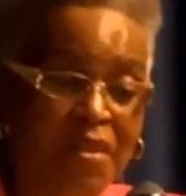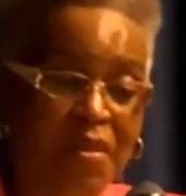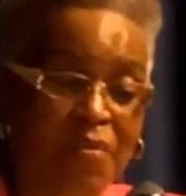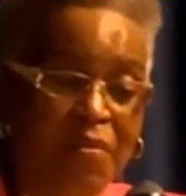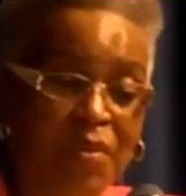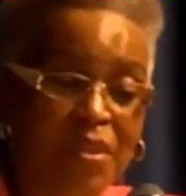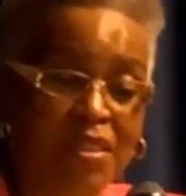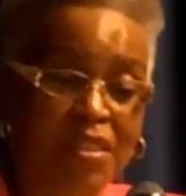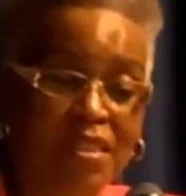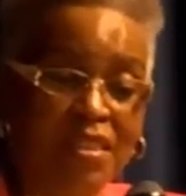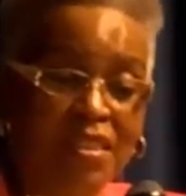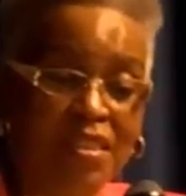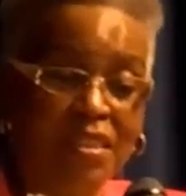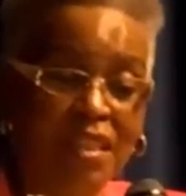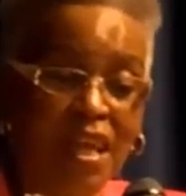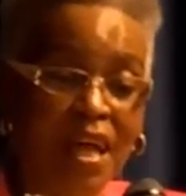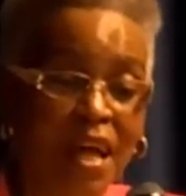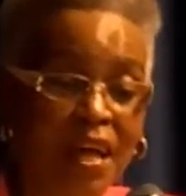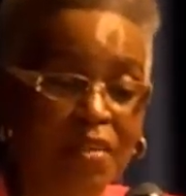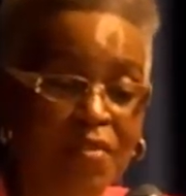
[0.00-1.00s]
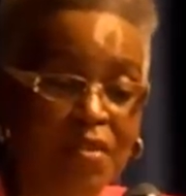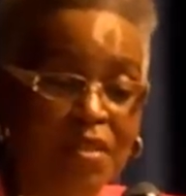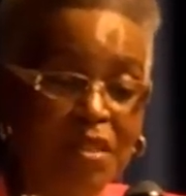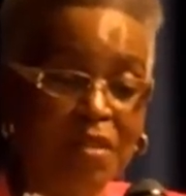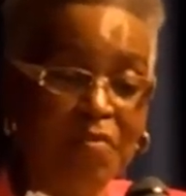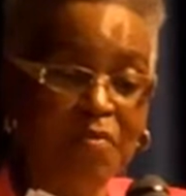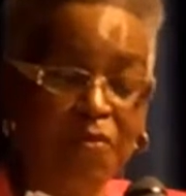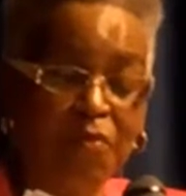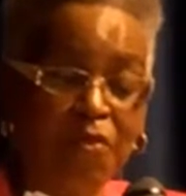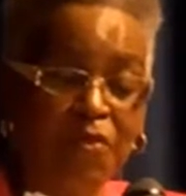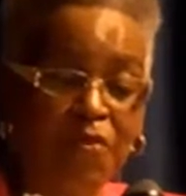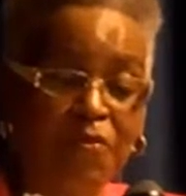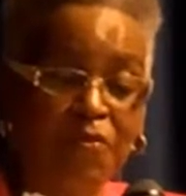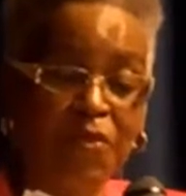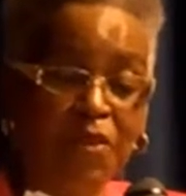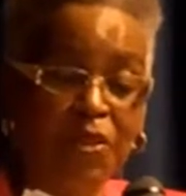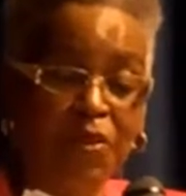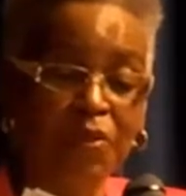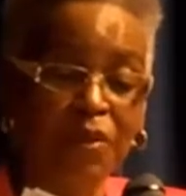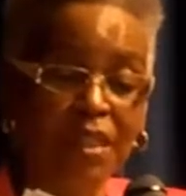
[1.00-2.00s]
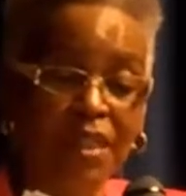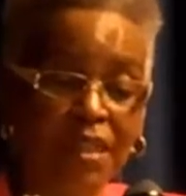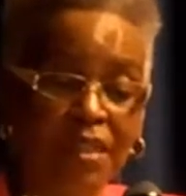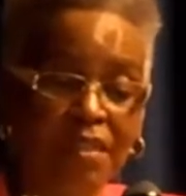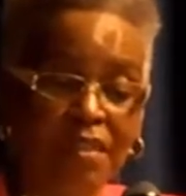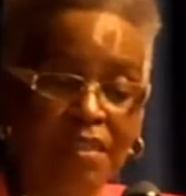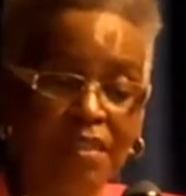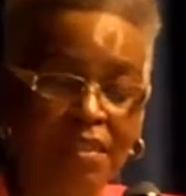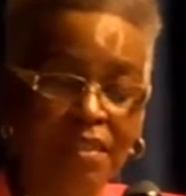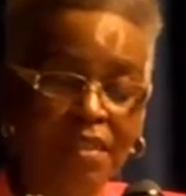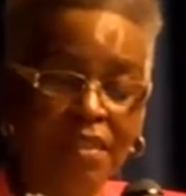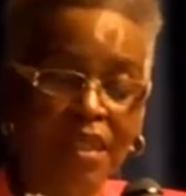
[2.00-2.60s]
which is an acronym for Fueling,